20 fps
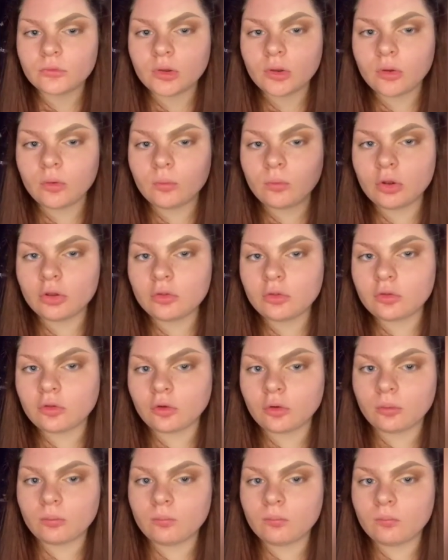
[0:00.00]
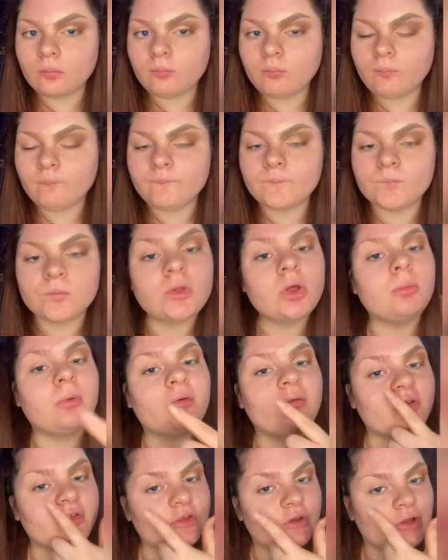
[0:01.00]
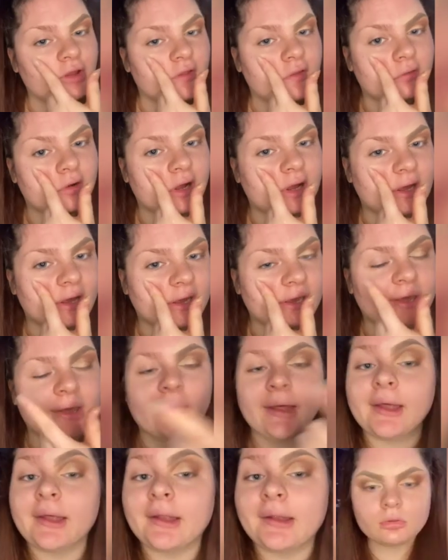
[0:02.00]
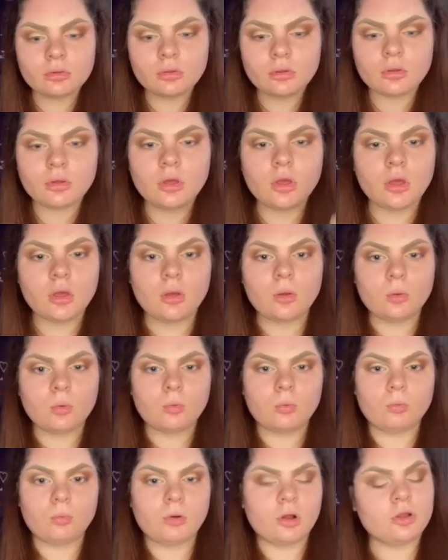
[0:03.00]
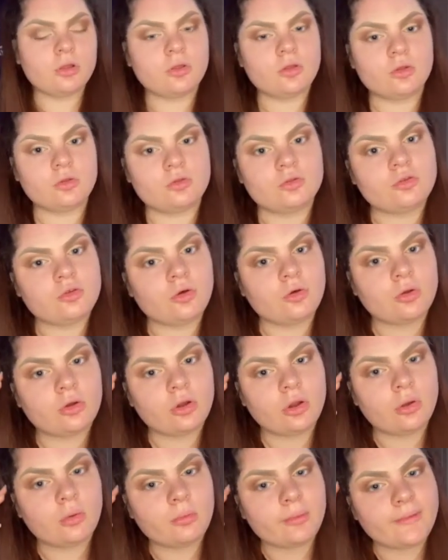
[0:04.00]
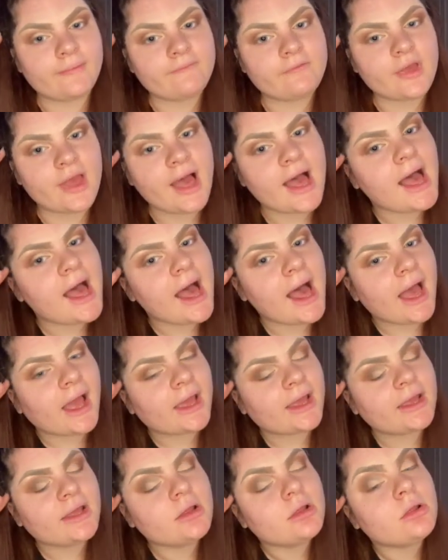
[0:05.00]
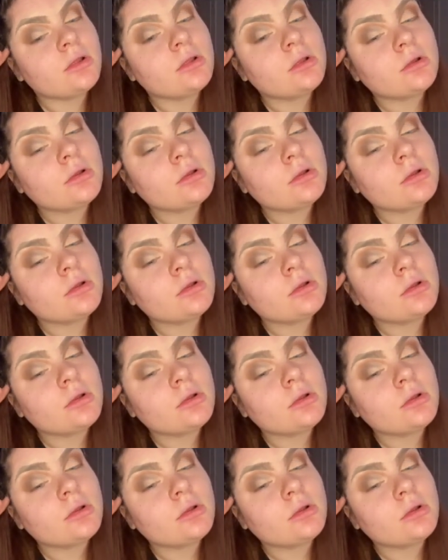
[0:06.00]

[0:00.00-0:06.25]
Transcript: Once done, you move on to the other eye, and once done with your eyes,